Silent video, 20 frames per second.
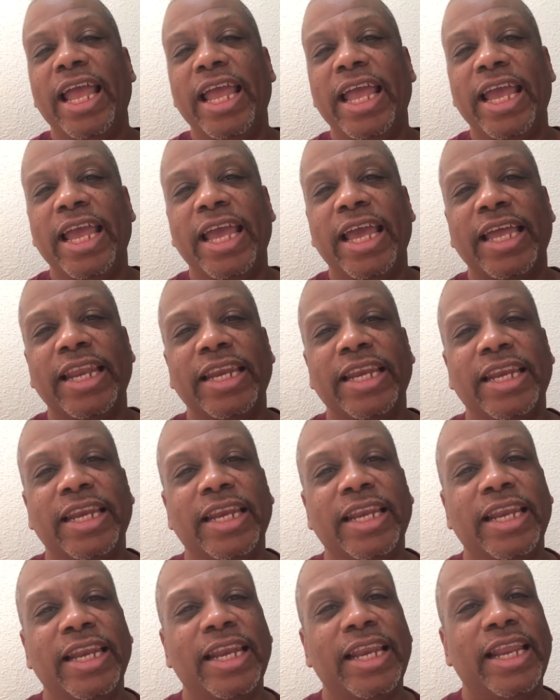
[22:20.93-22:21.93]
And
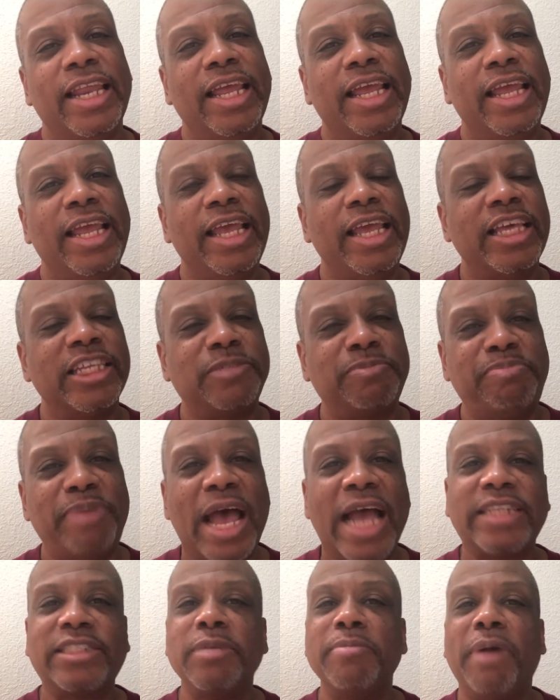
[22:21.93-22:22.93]
it's
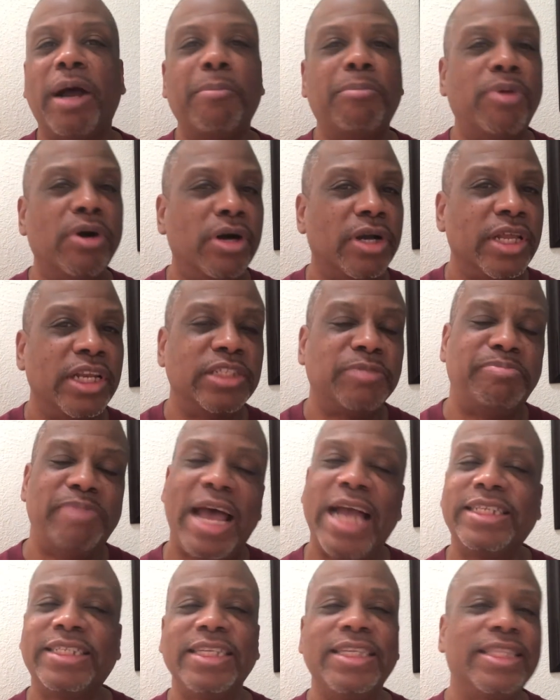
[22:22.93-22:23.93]
back to my book, and it's
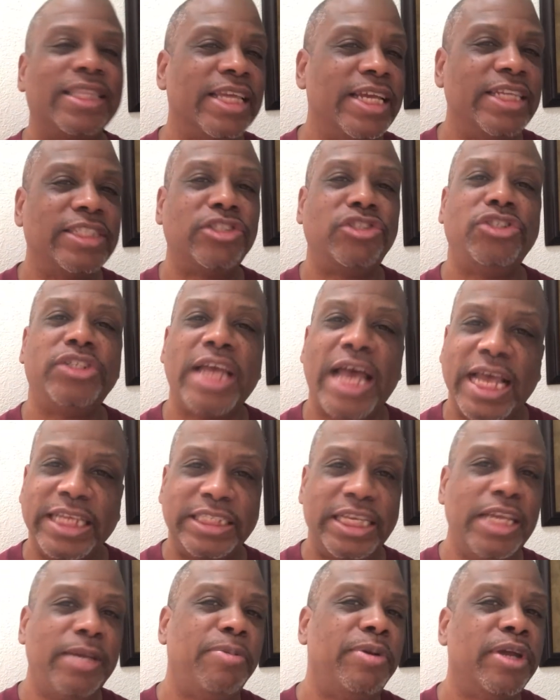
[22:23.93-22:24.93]
back to the things that you guys
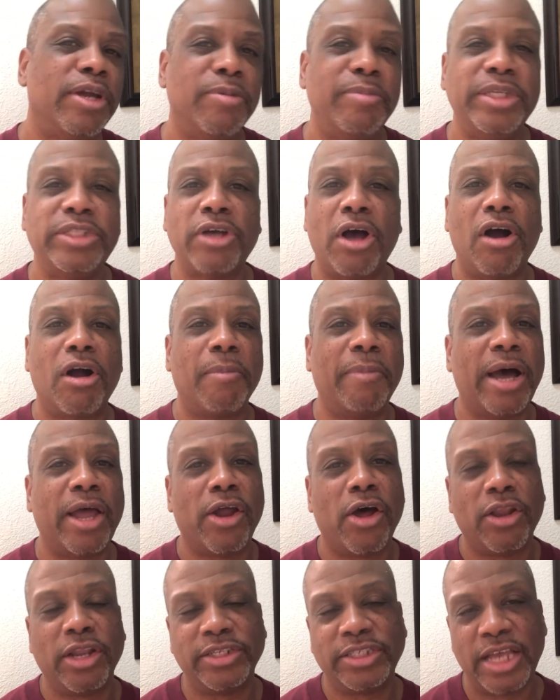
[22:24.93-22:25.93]
keep hearing me talk about
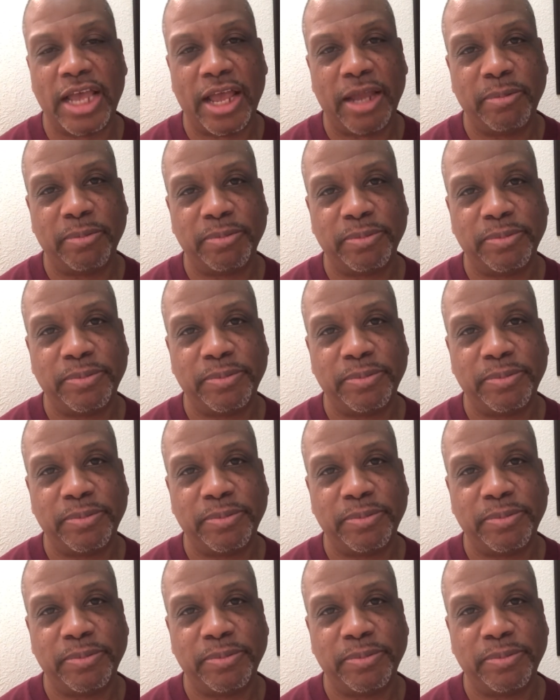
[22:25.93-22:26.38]
all the time.